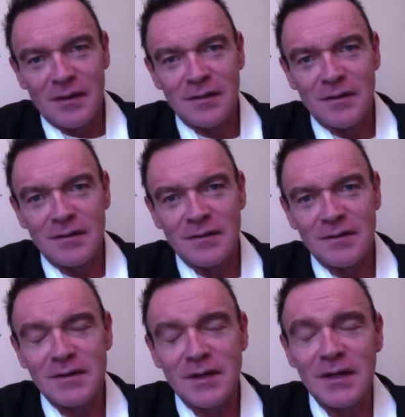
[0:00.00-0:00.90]
And
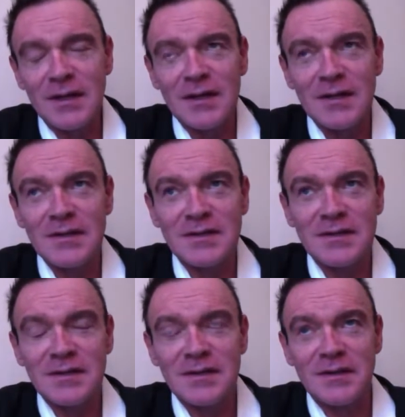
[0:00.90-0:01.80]
today is
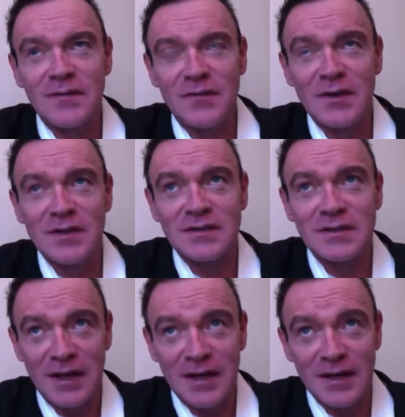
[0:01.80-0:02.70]
the first
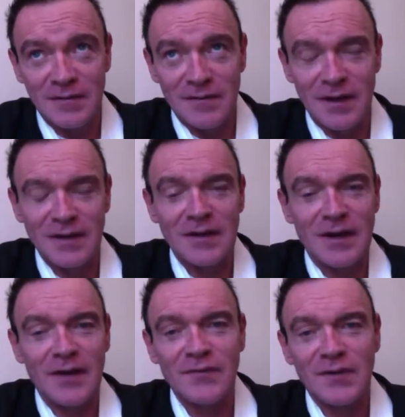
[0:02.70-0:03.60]
day of Lent
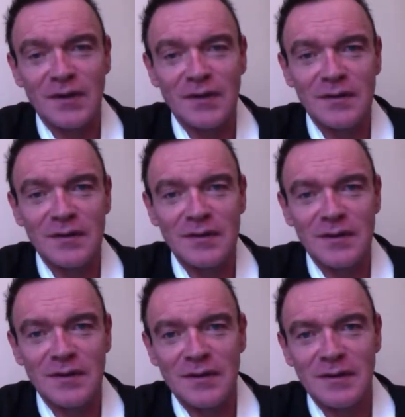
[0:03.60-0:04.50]
after
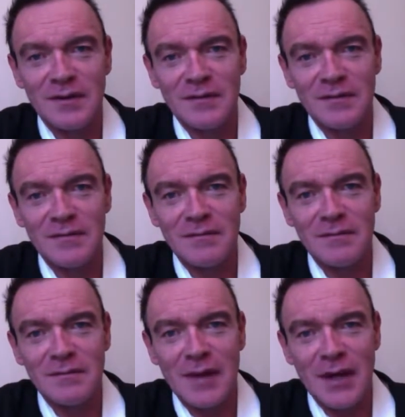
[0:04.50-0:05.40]

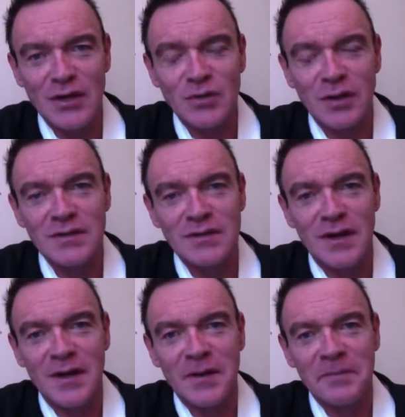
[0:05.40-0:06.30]
Ash Wednesday.
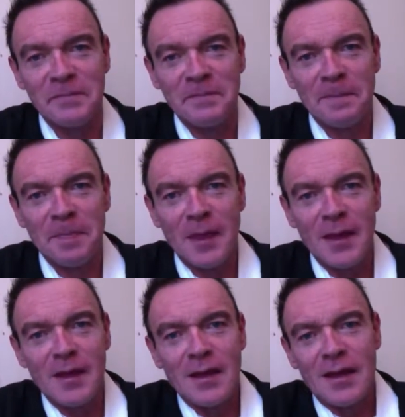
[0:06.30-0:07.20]

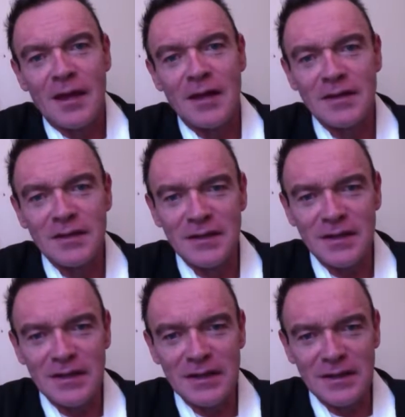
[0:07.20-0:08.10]
And in
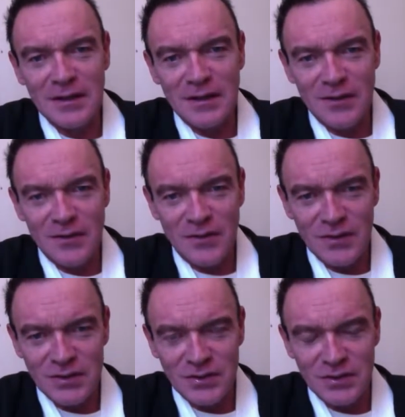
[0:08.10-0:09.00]
the
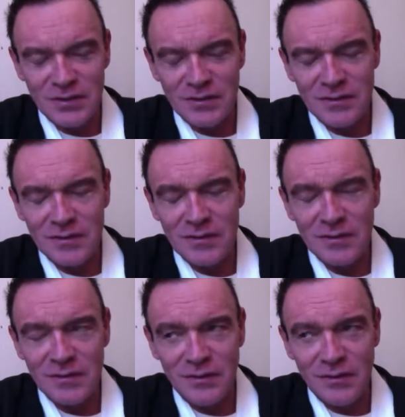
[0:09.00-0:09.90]
Christian
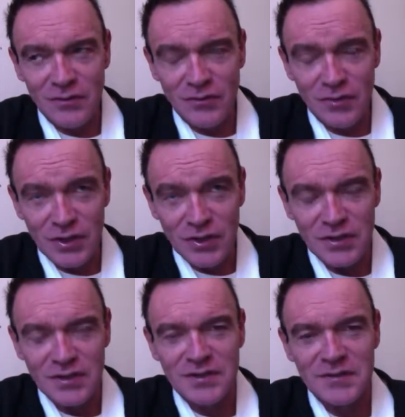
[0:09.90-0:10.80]

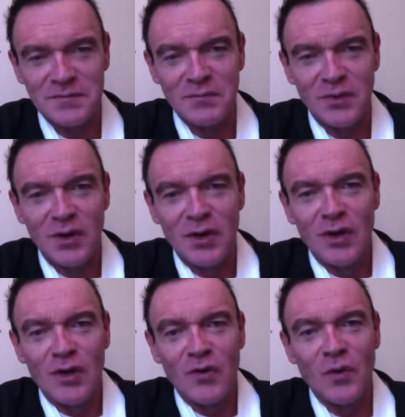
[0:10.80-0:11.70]
traditions,
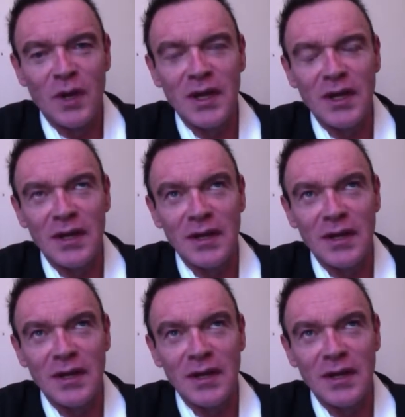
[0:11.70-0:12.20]
we